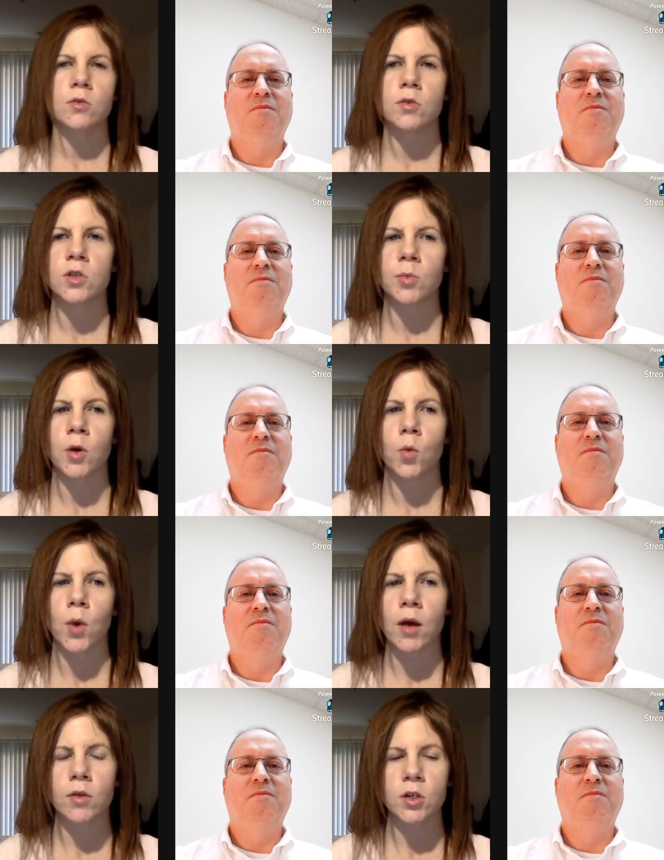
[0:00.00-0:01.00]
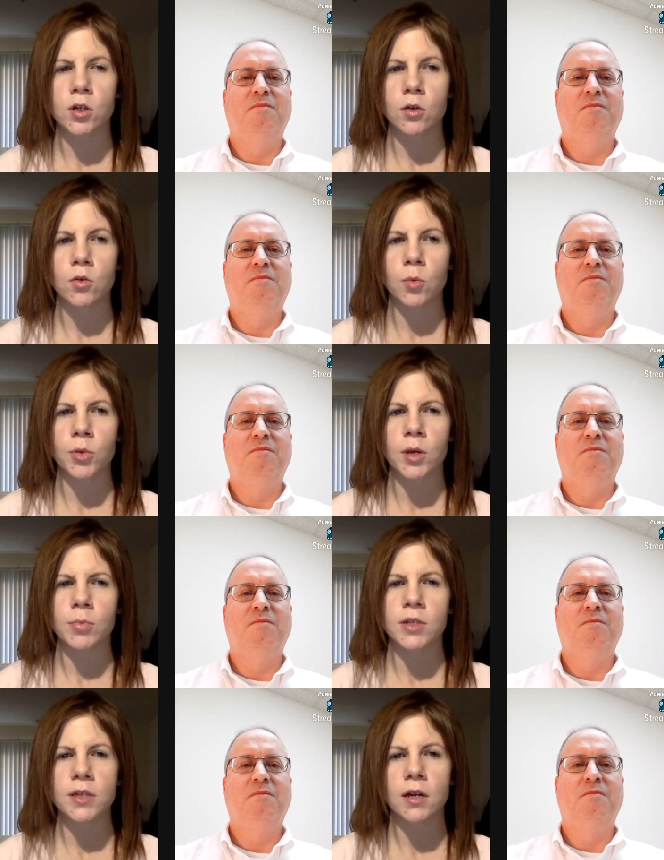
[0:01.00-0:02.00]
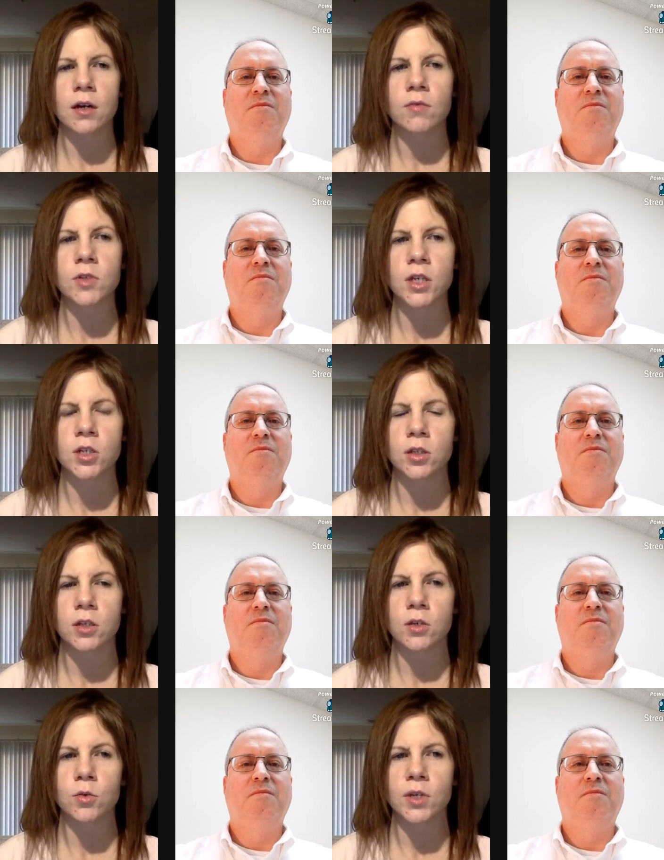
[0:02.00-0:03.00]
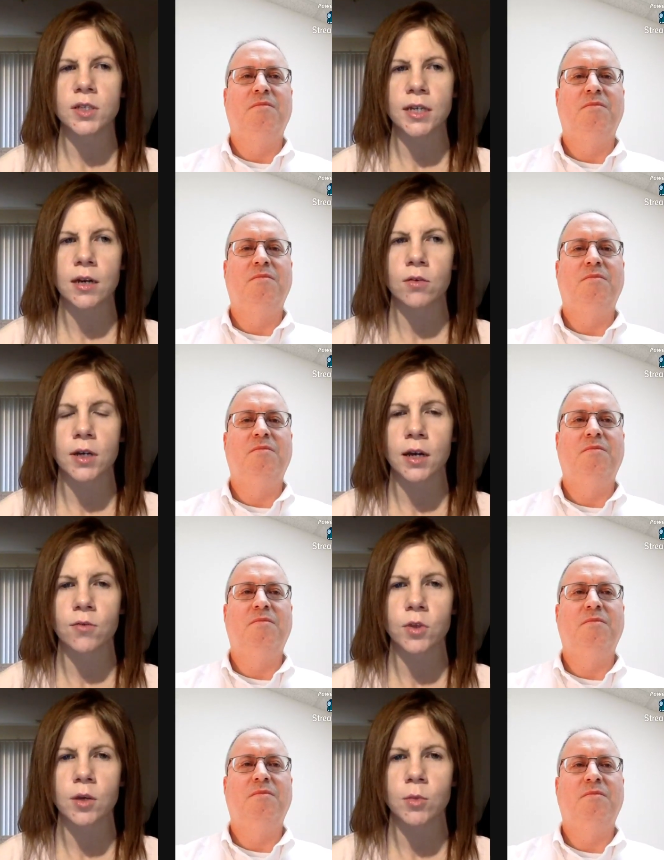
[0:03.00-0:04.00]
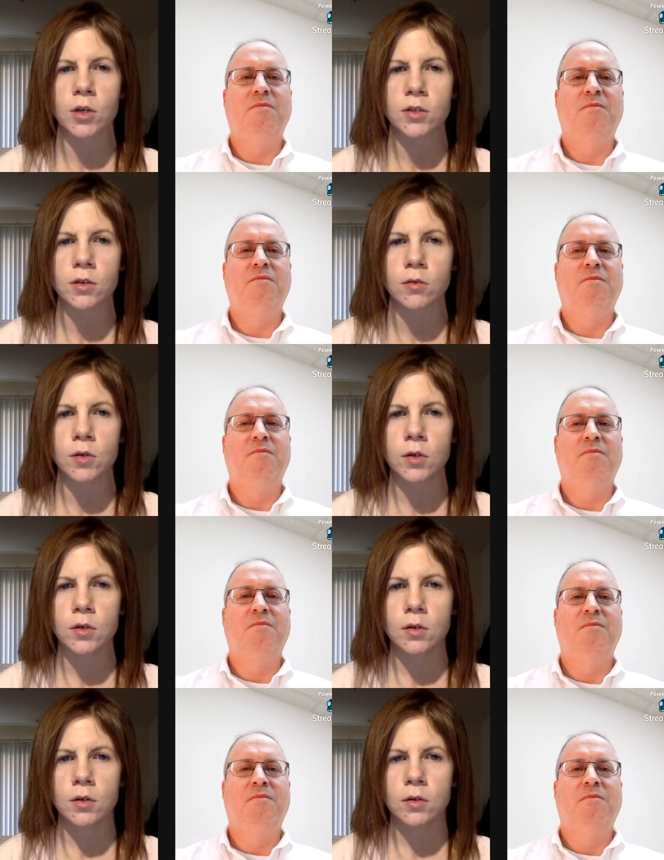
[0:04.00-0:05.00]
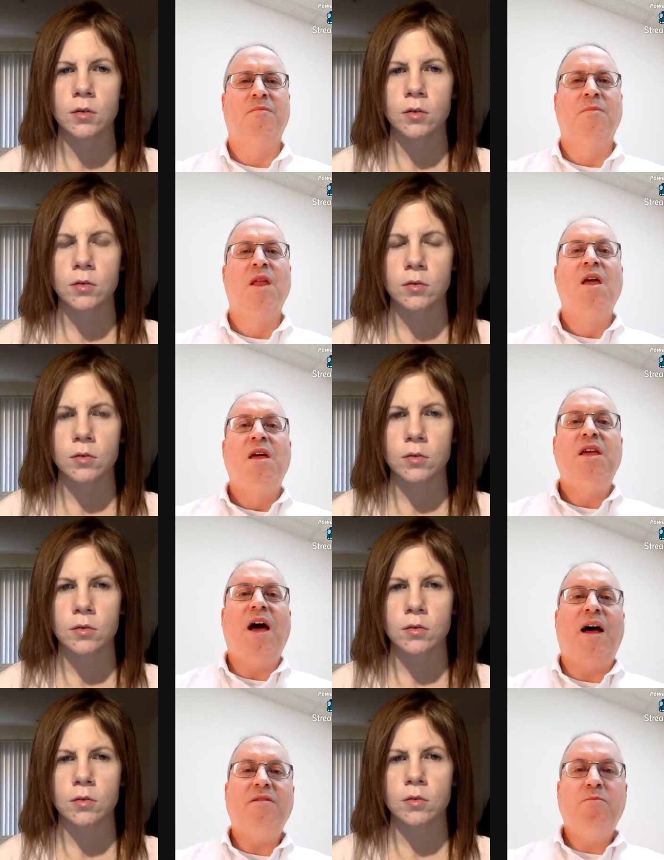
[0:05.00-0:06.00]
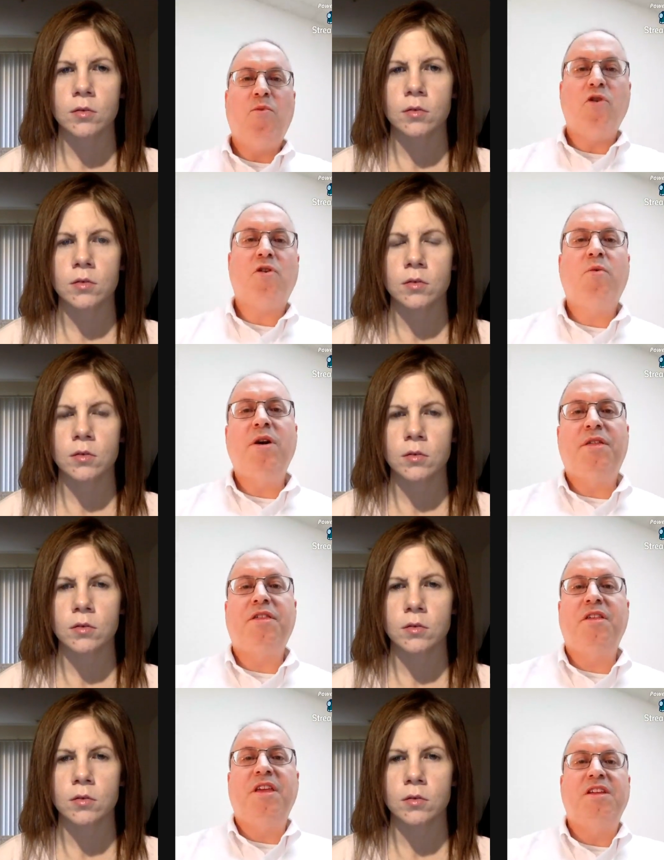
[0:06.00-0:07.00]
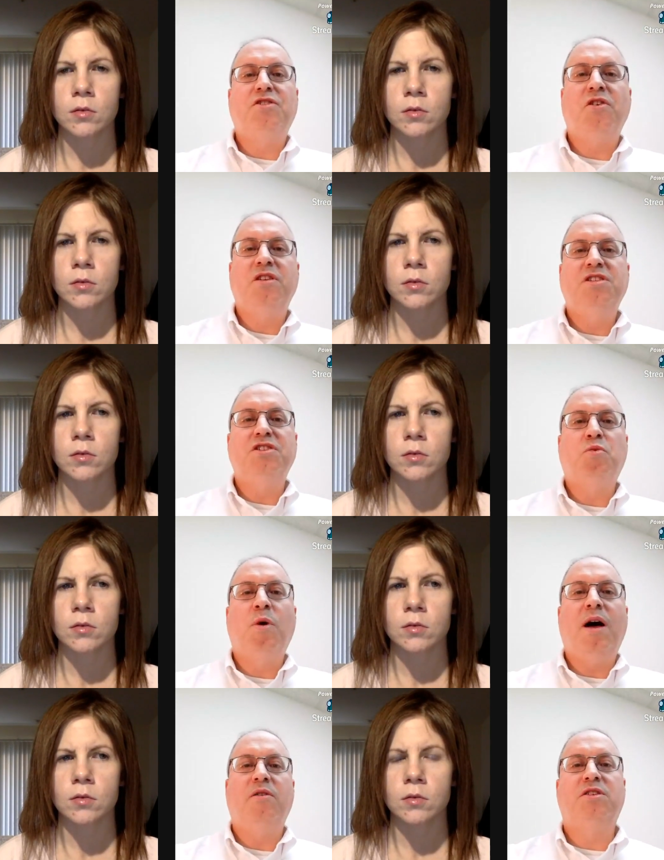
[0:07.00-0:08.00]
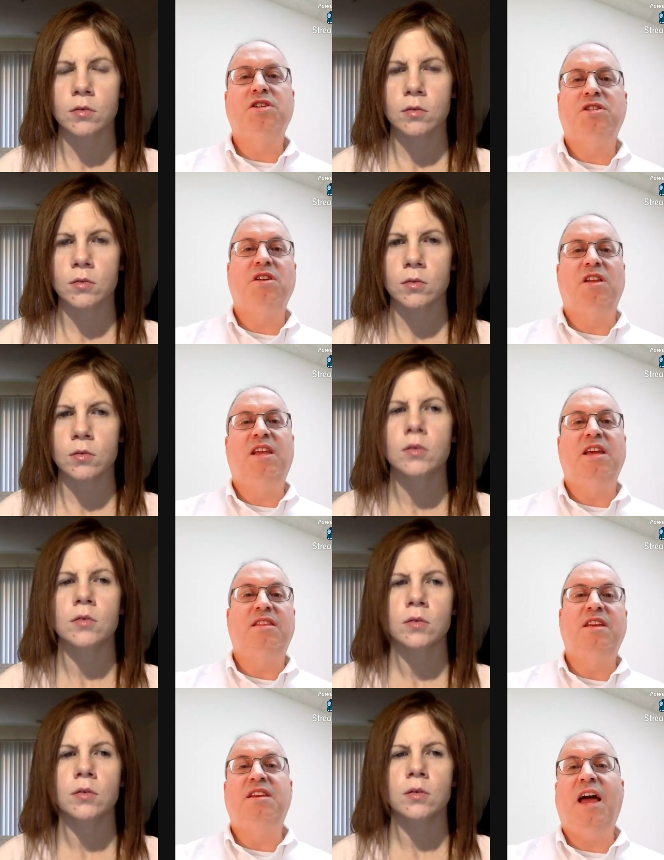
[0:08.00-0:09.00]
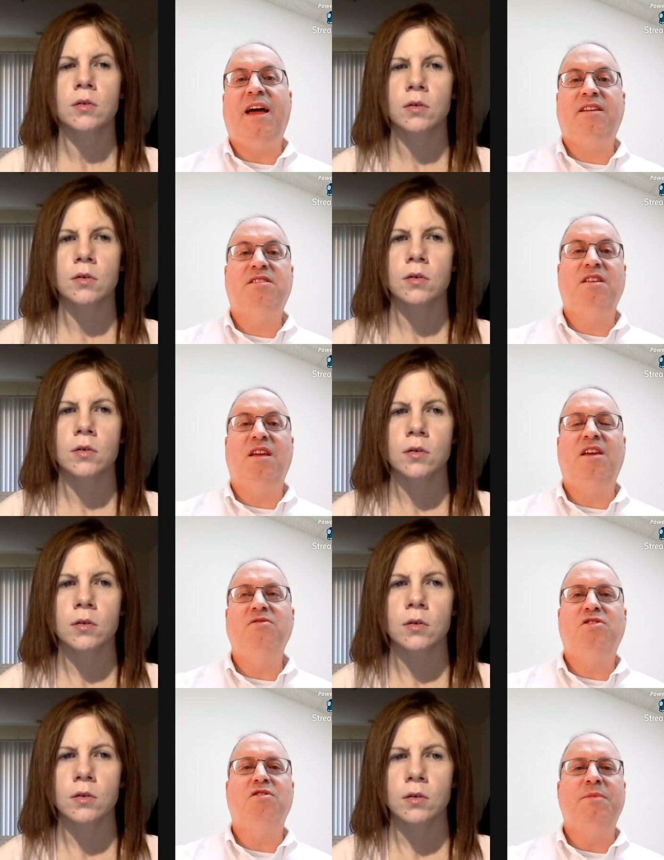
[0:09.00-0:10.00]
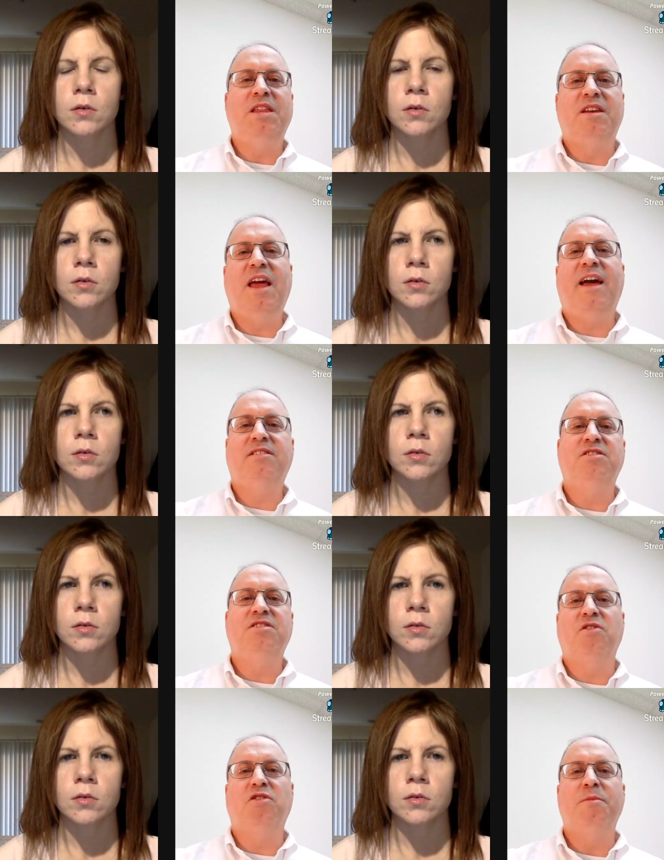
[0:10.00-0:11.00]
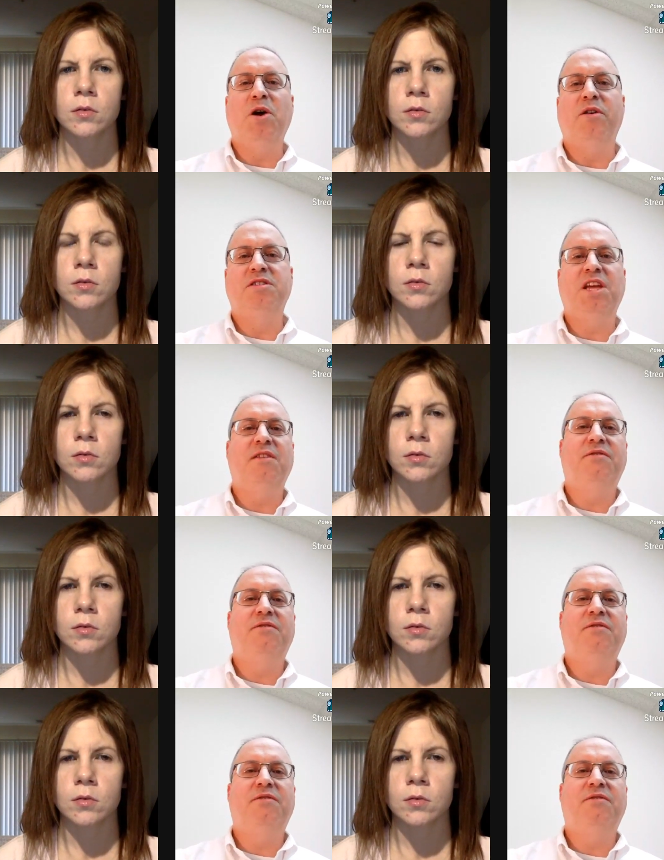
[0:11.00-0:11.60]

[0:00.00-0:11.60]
Speaker 1: owners about how they should incorporate. But is that a conversation that you, as an accountant, have with them also?
Speaker 2: Yeah, I work with the attorneys as well, just to get the tax. Here's going to be the taxes that are going to be on it. Say if